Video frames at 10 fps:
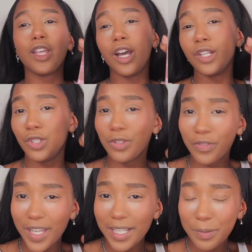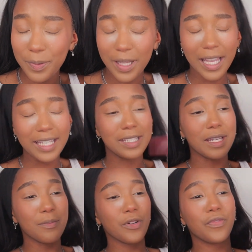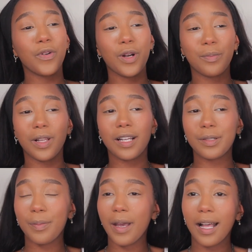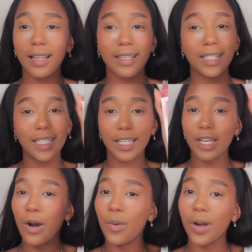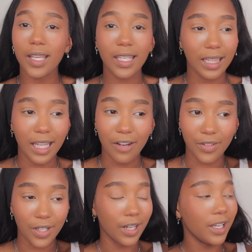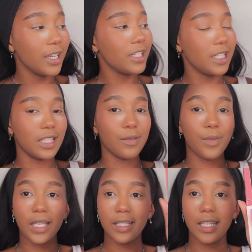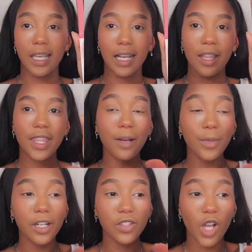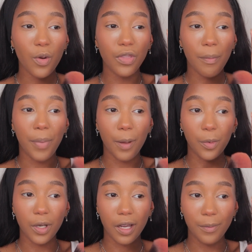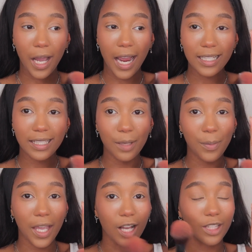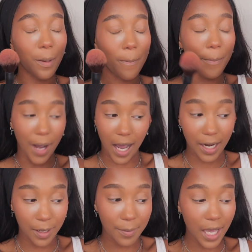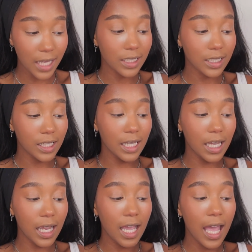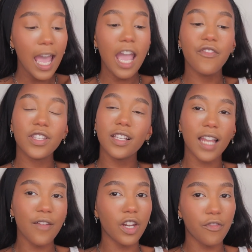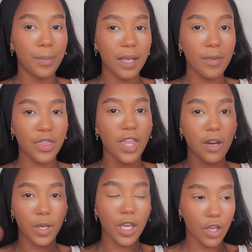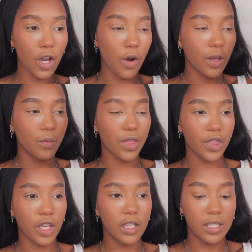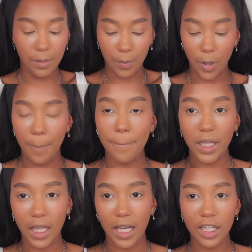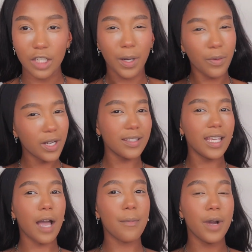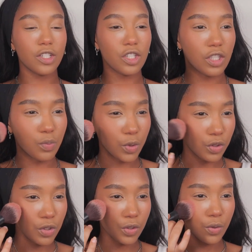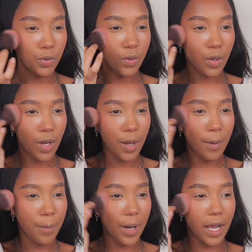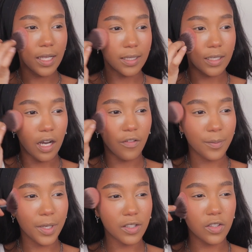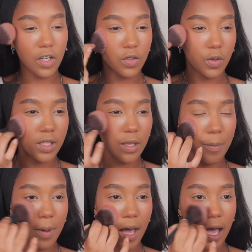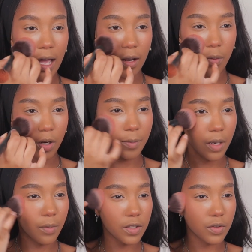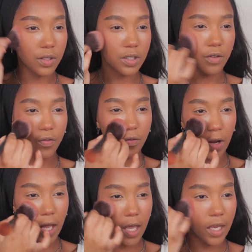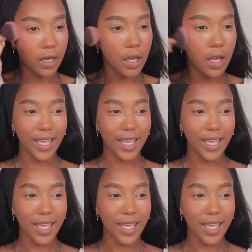The Juvia's Place number 4 blush palette, you know where you love her. She's amazing. I think I'm gonna start with the Bubblegum Icy Pink on the bottom actually. If it doesn't have enough pigment, we can go in with the deeper blush. But I wanna see how much this will do by itself. I'm gonna start towards the back, work my way towards the front.